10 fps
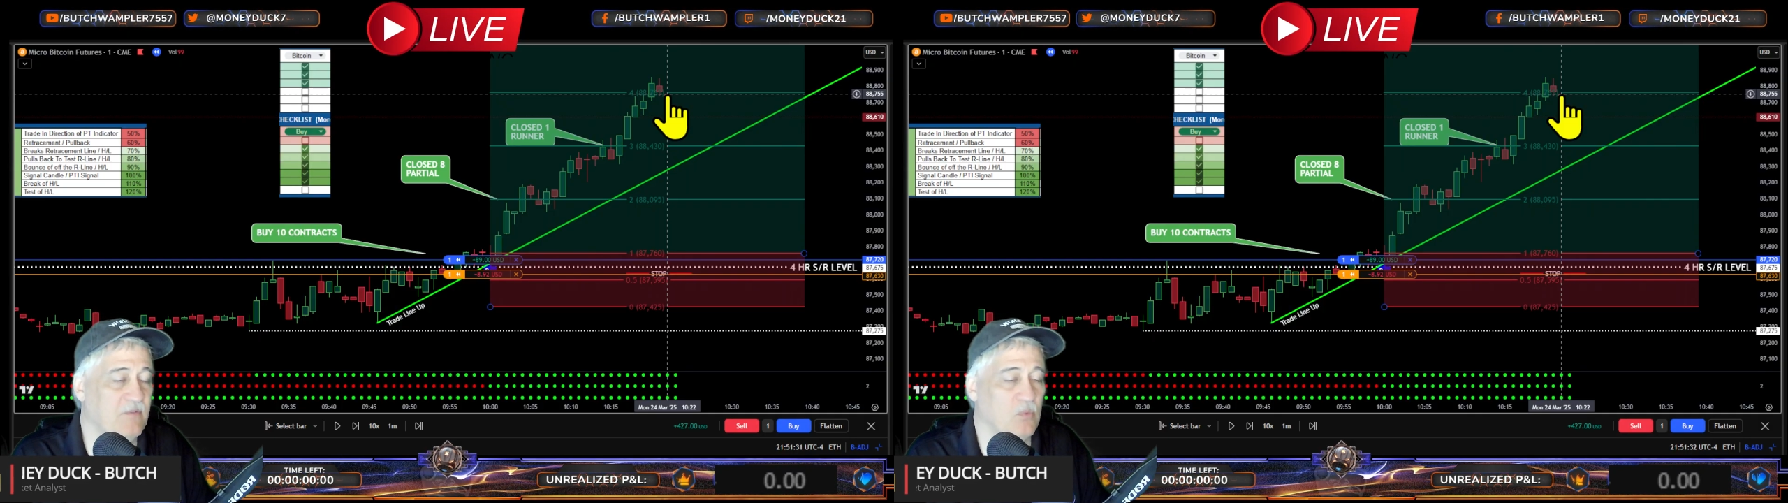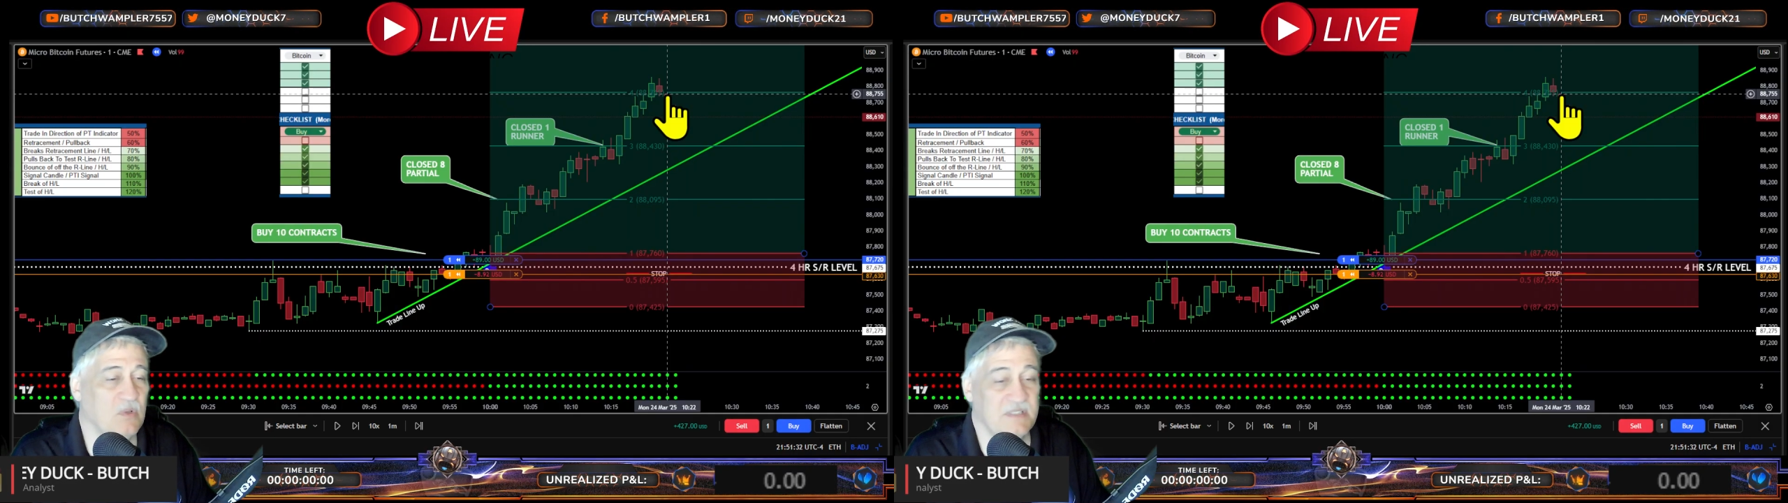
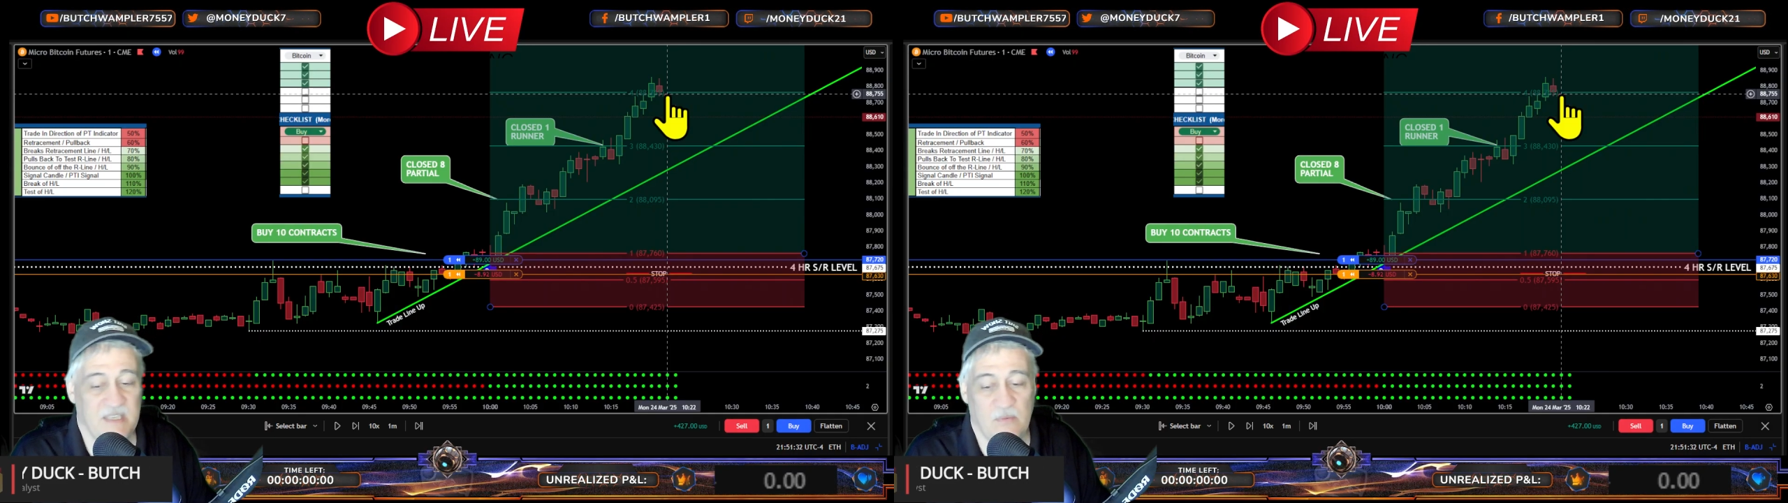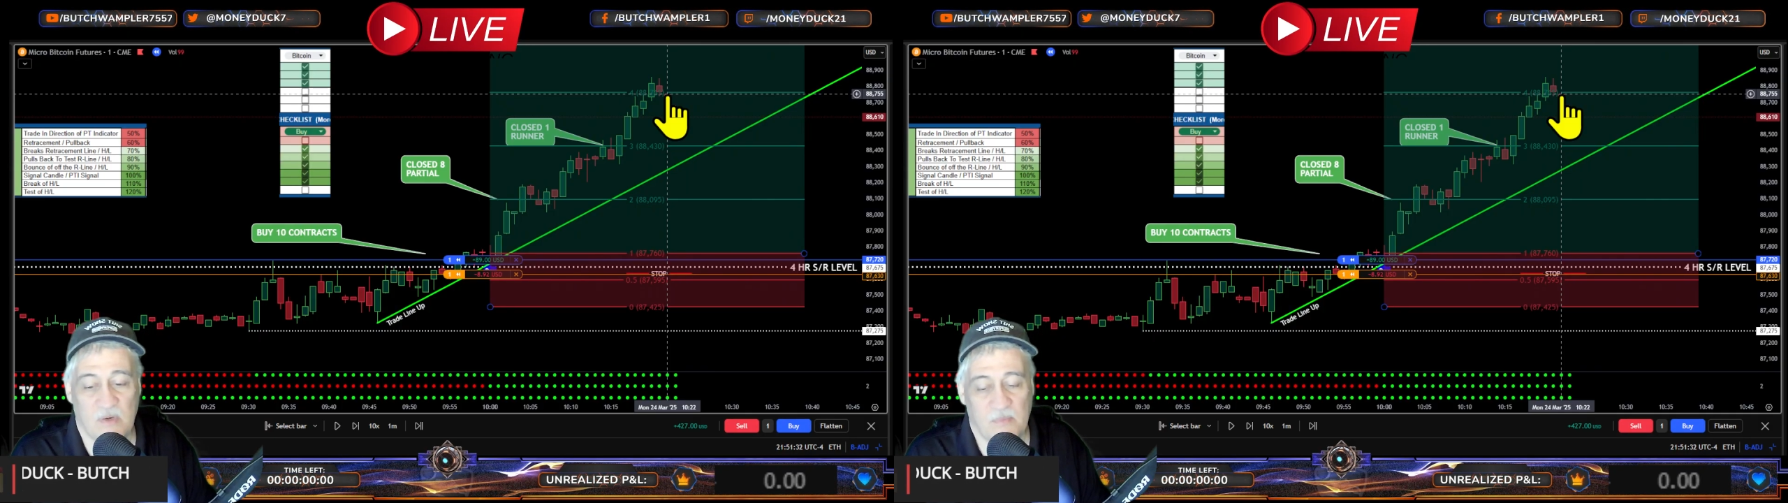We'll see
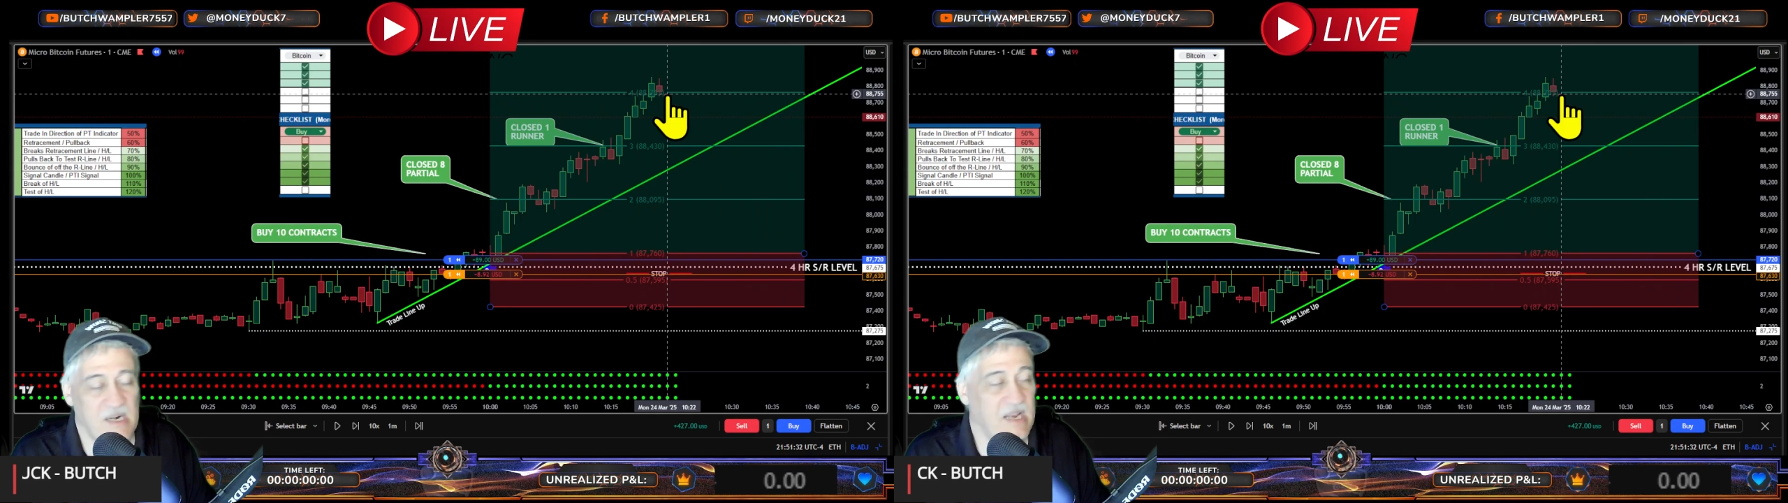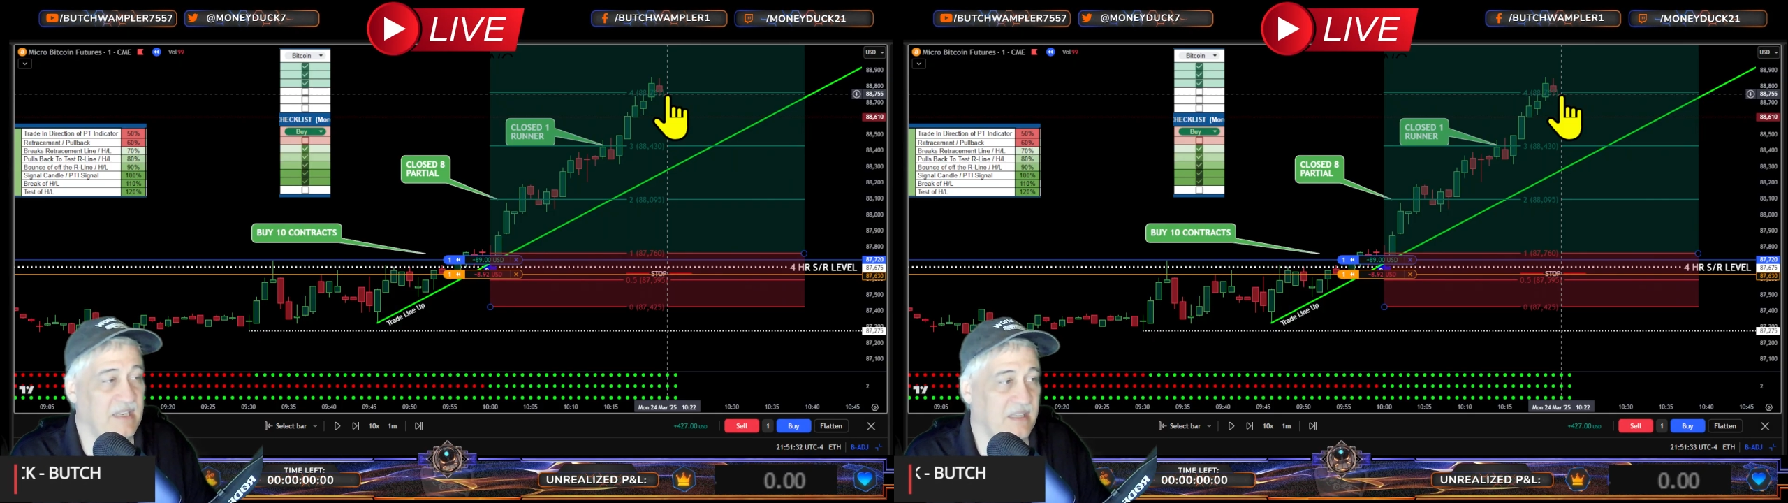where we're
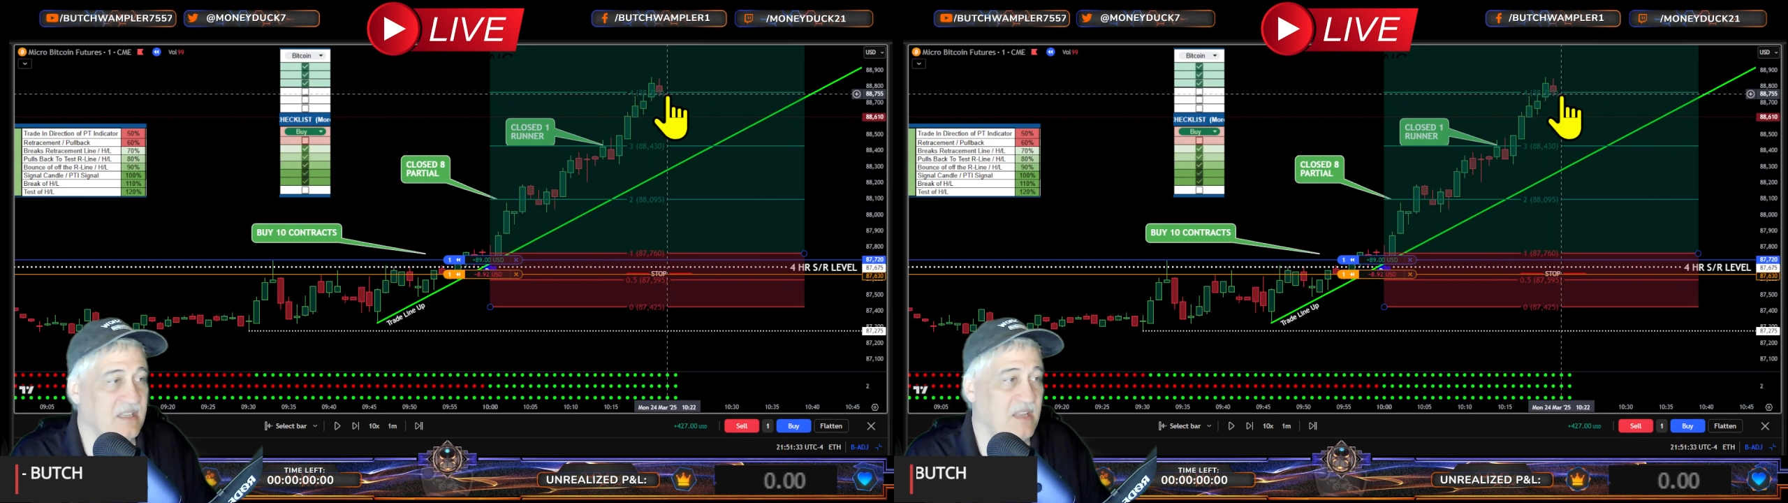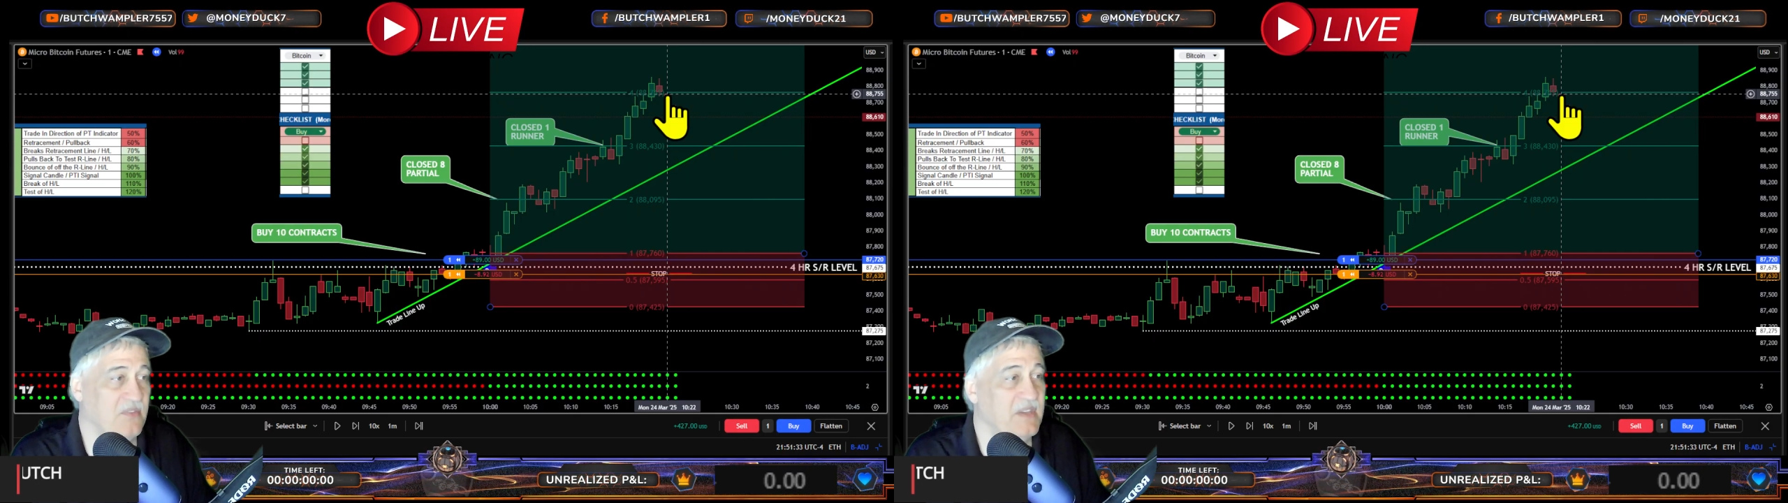at the
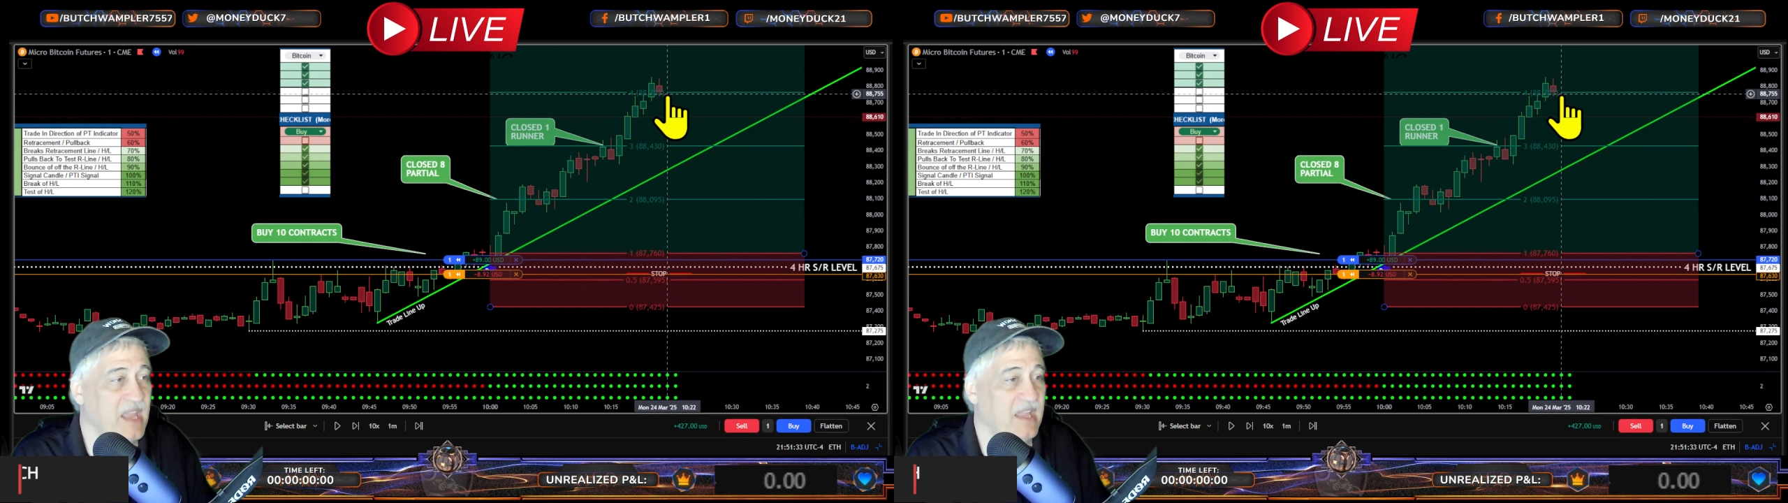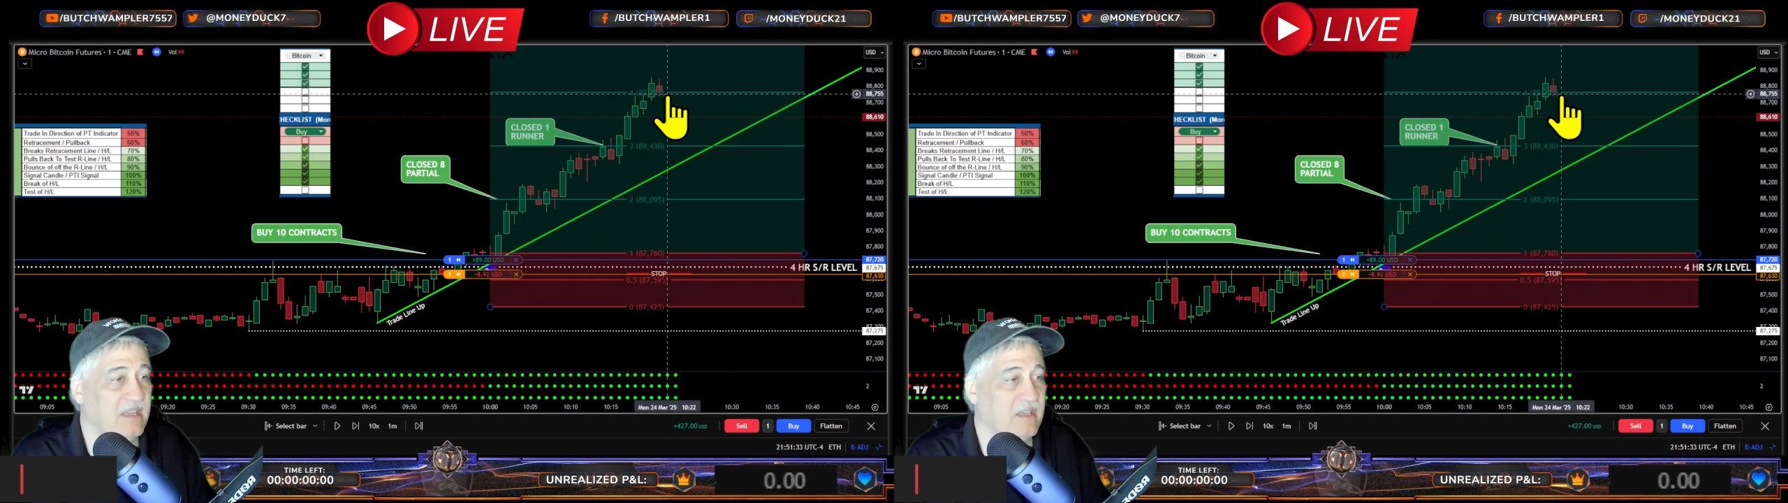end of the day.